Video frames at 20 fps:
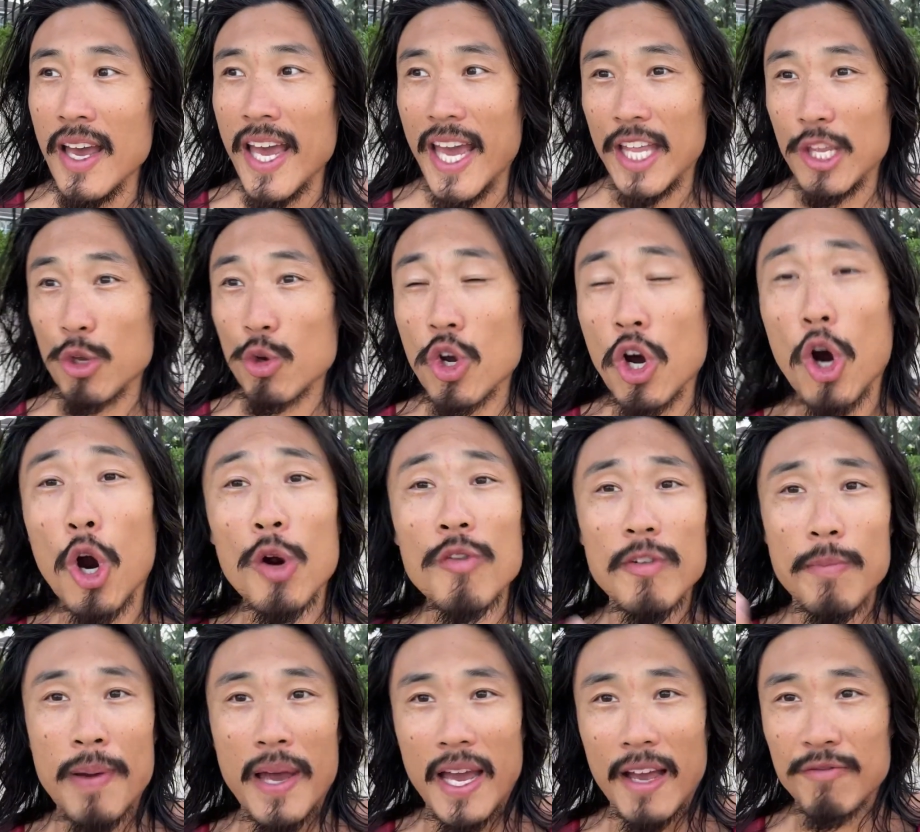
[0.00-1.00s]
and you carve
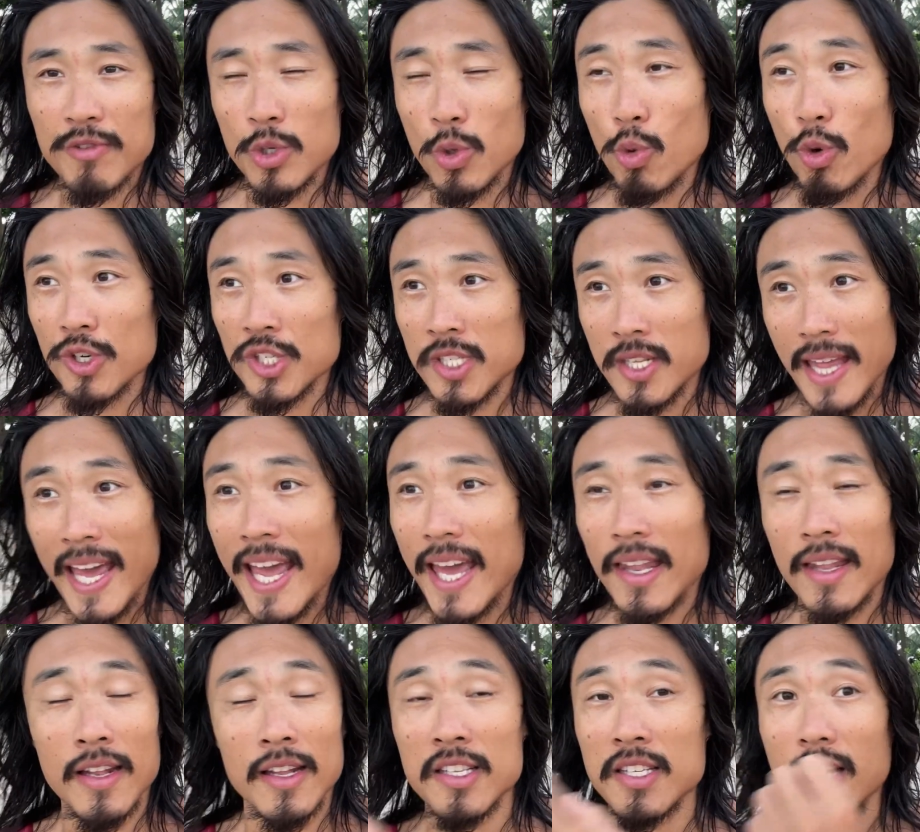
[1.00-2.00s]
a path towards that,
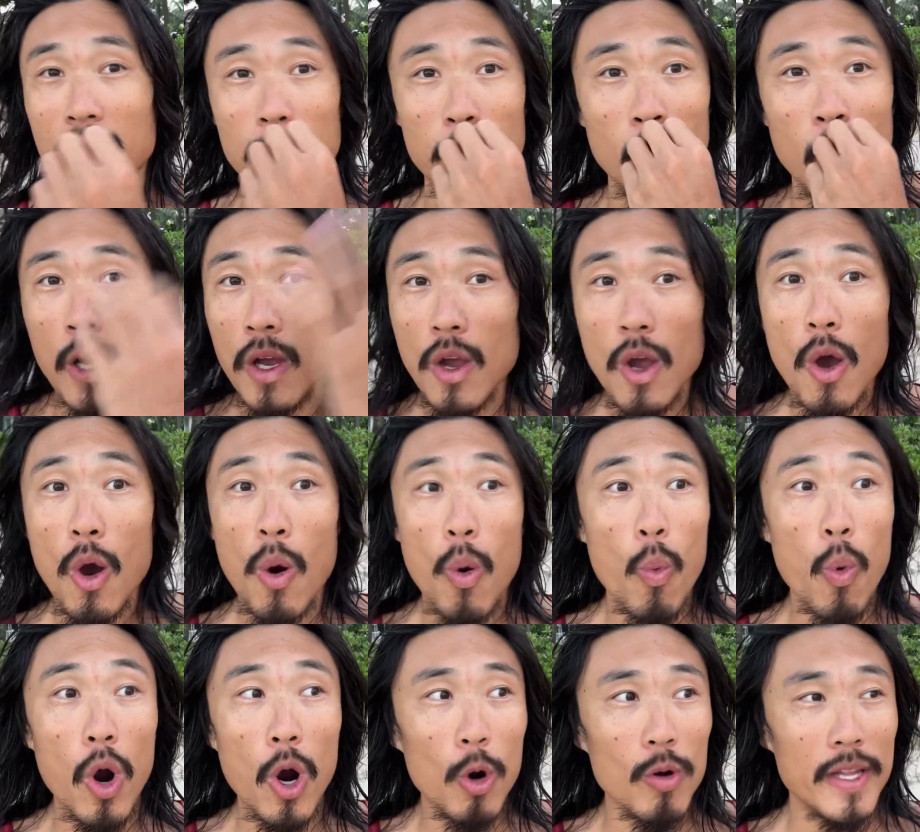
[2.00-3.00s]
it's like,
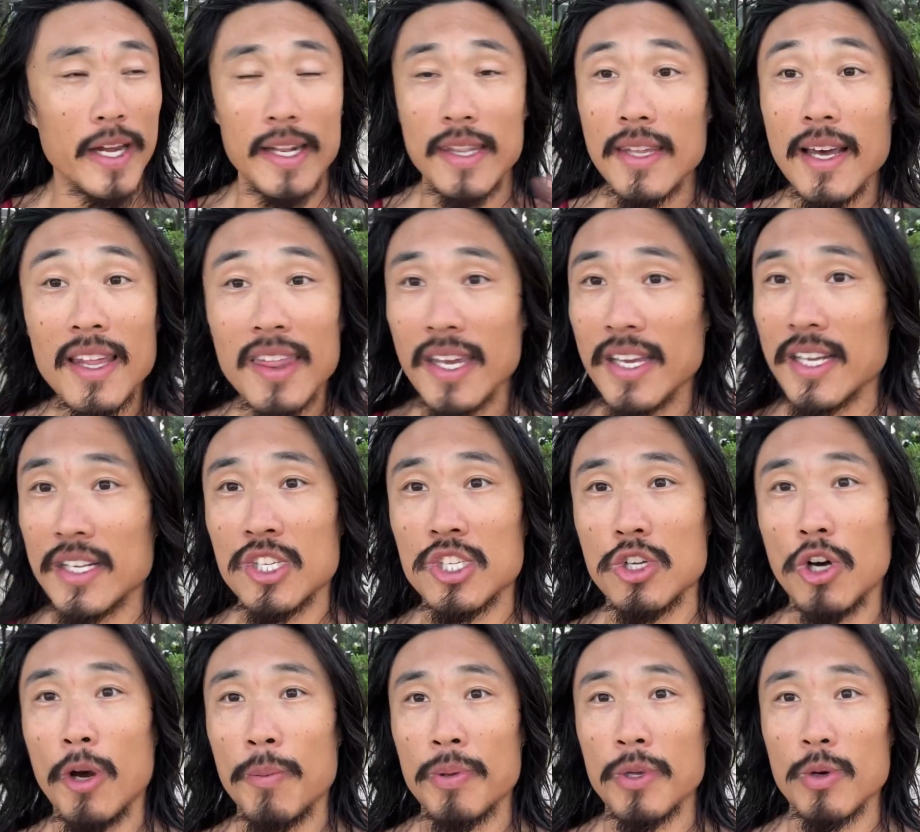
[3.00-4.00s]
whoa, like nothing can
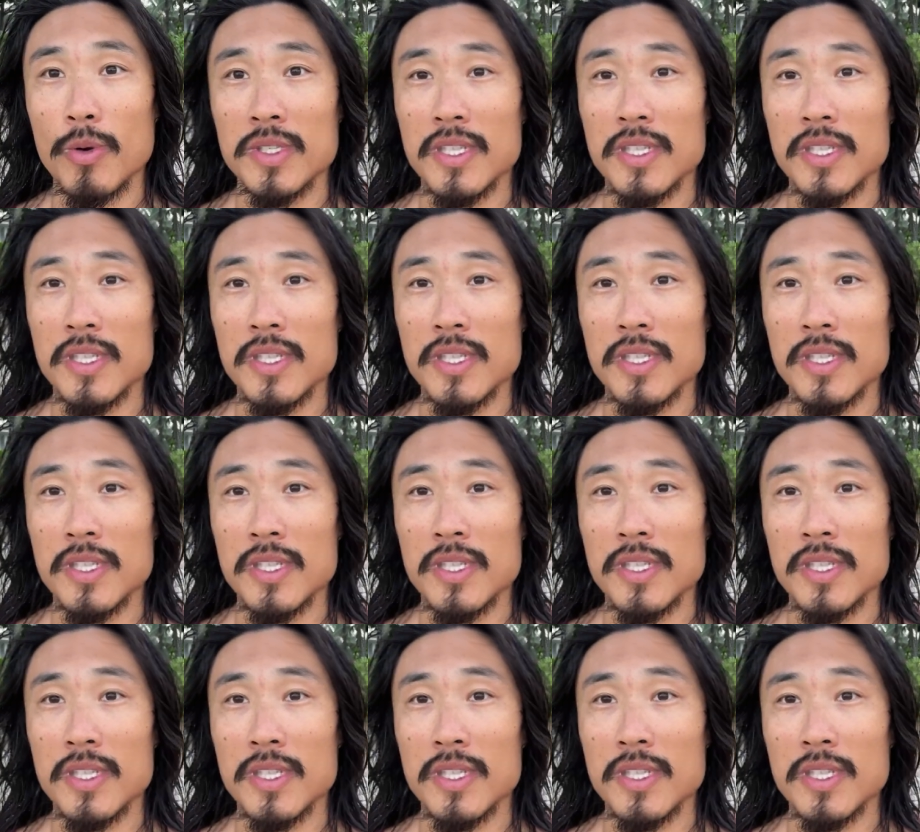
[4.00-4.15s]
stop you.